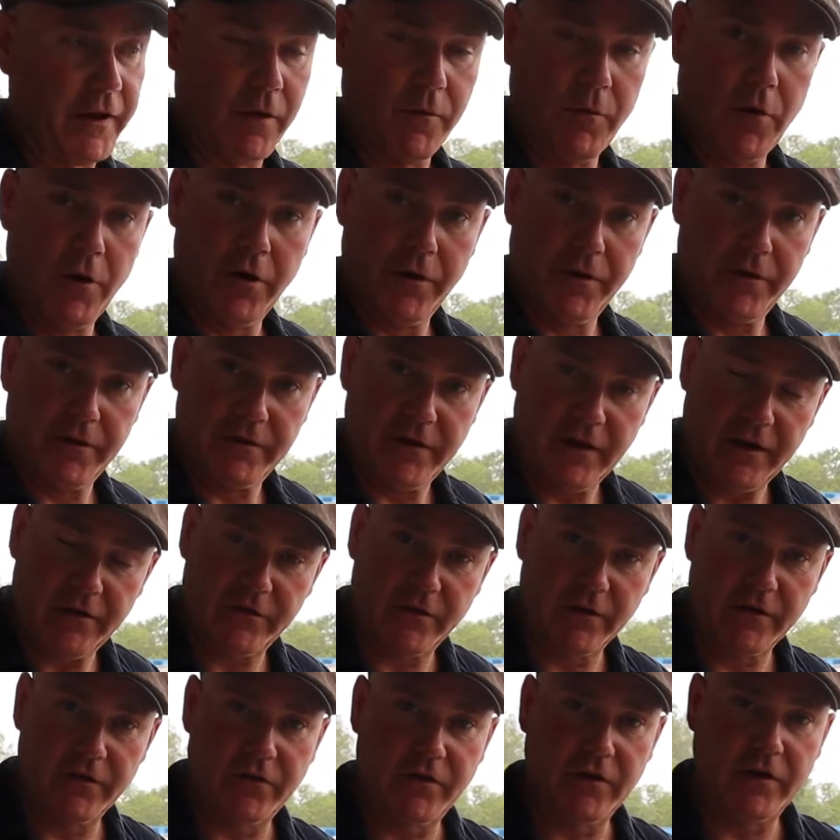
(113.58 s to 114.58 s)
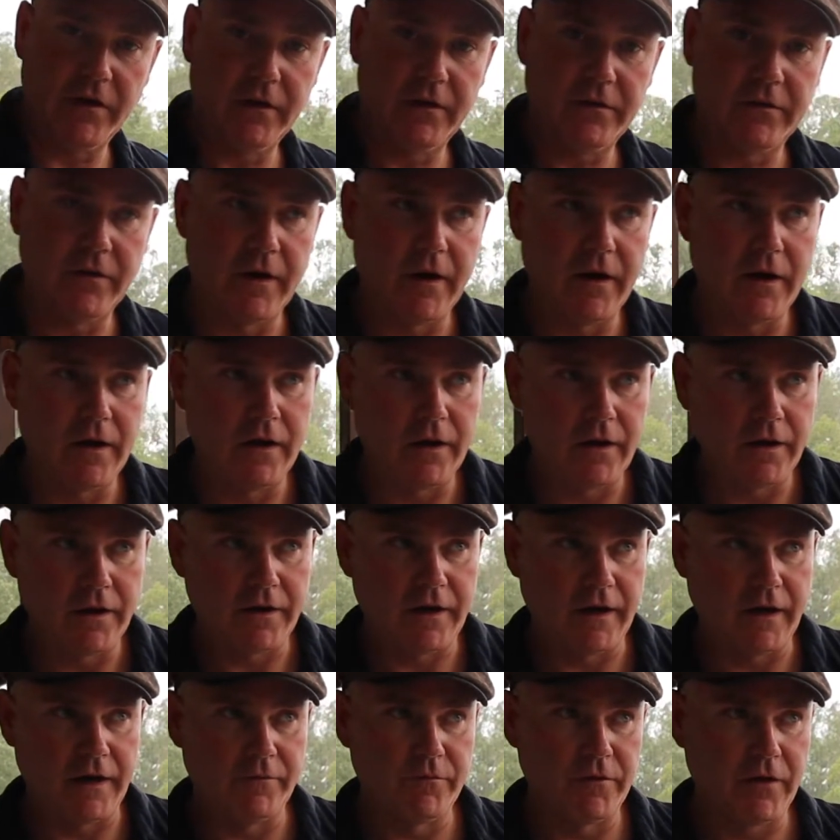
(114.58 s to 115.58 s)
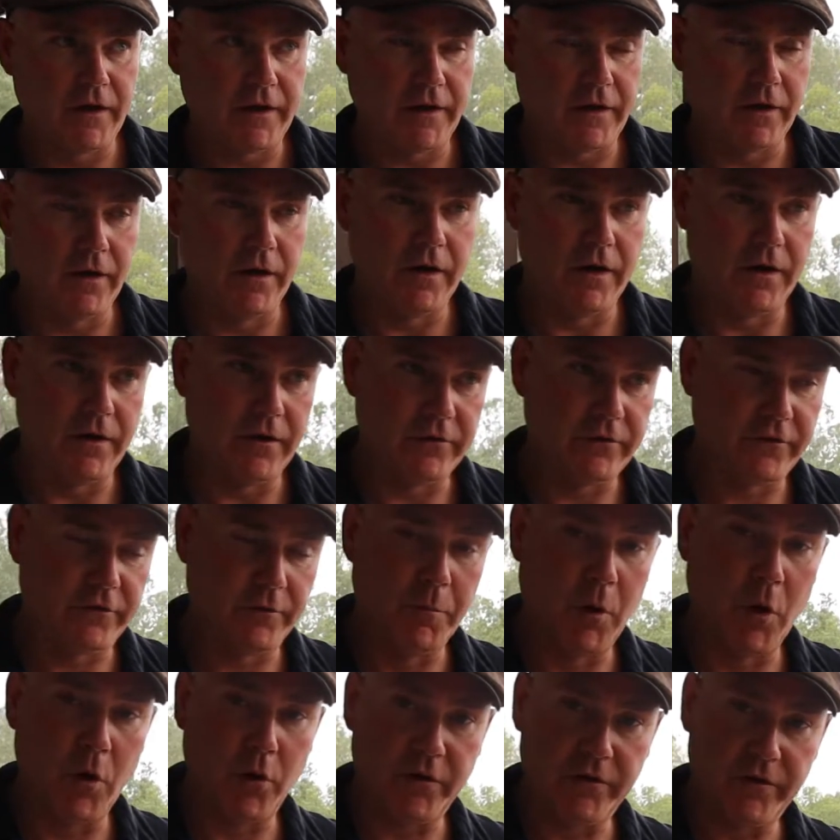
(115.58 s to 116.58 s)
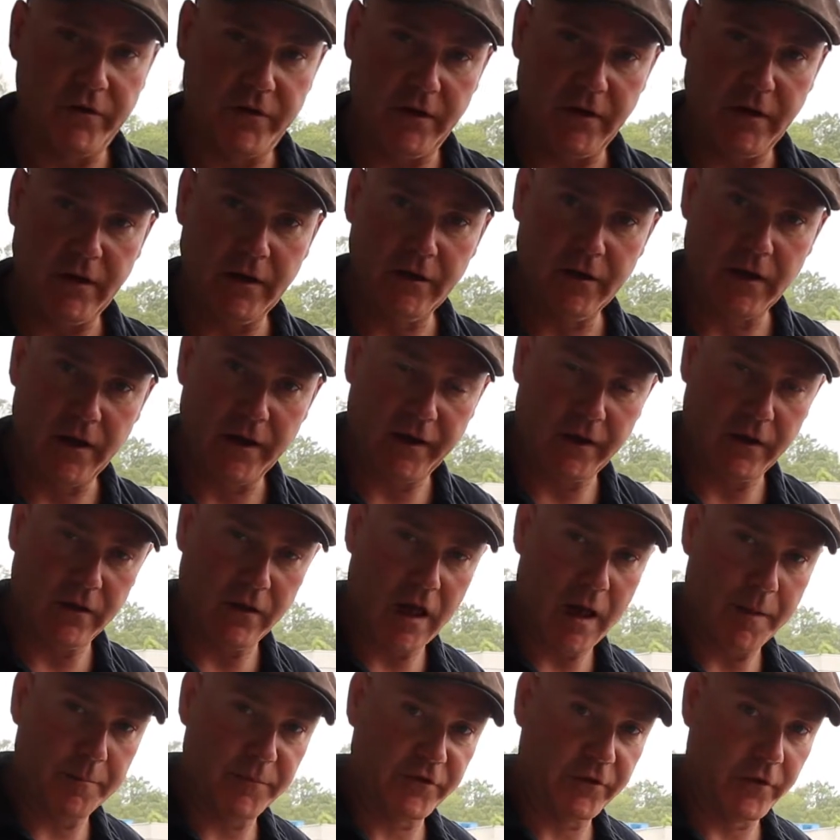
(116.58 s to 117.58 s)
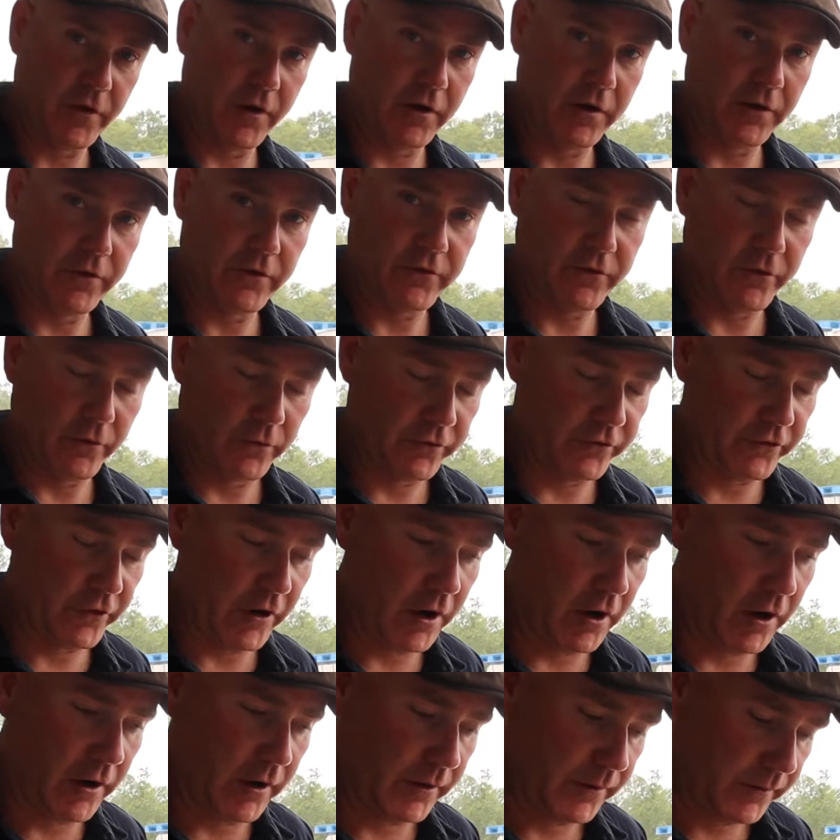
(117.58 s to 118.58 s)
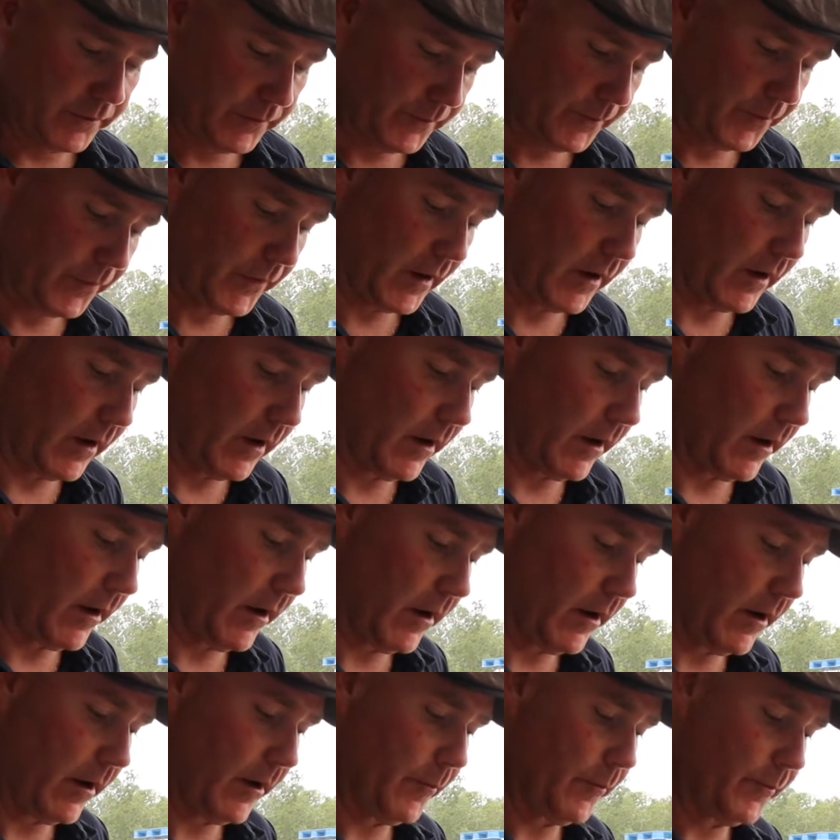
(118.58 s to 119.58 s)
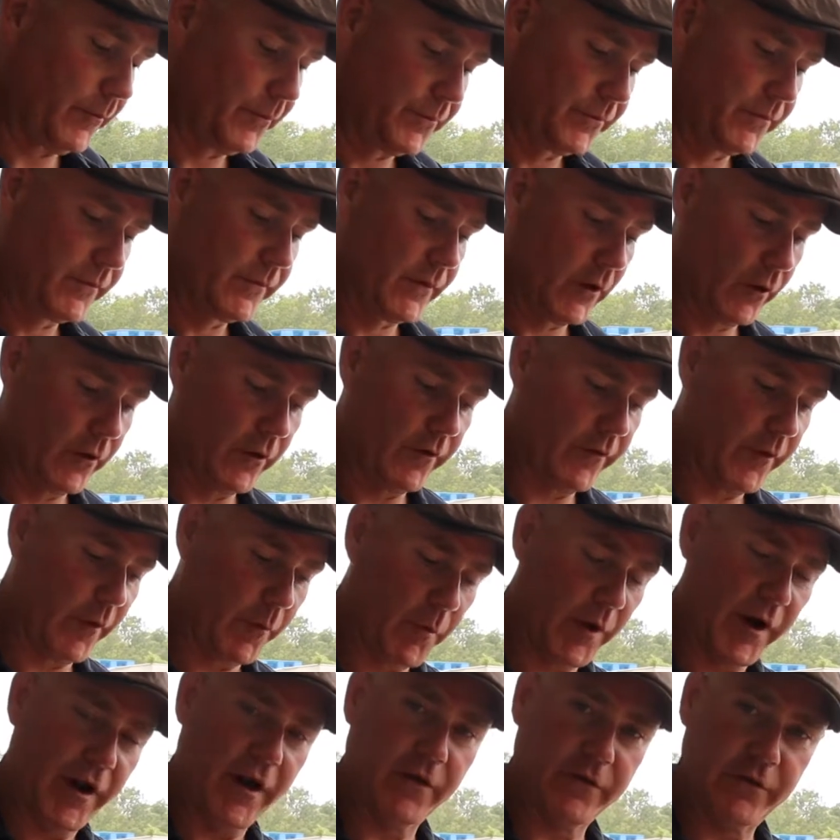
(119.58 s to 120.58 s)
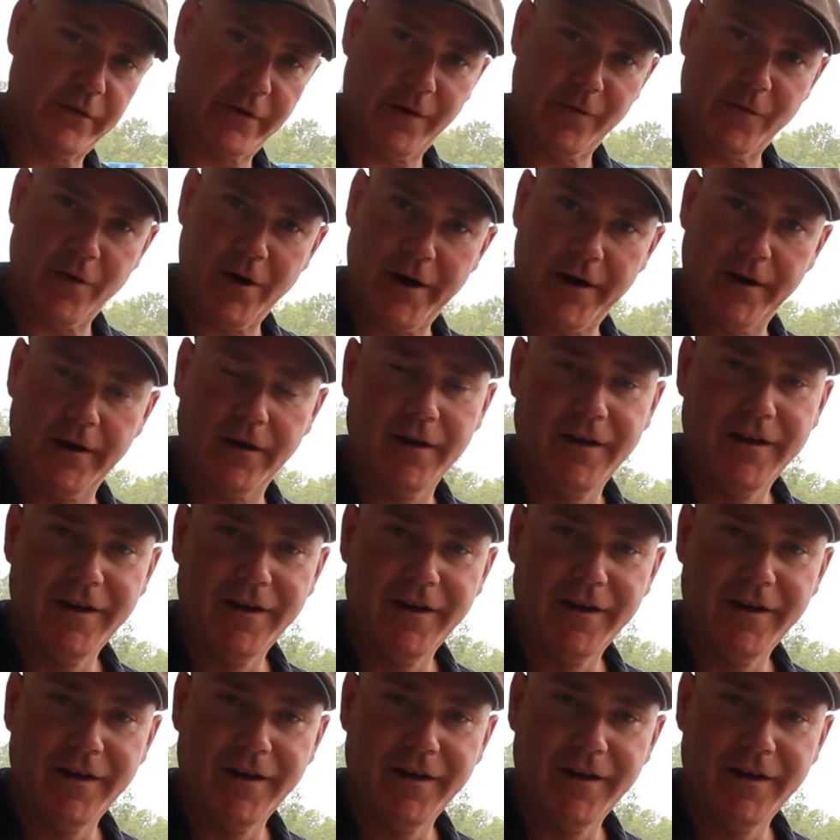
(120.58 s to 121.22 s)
I wrote on the tasting sheet, kind of like a smoked tea, like a lapsang souchong. Don't know if I pronounced that right,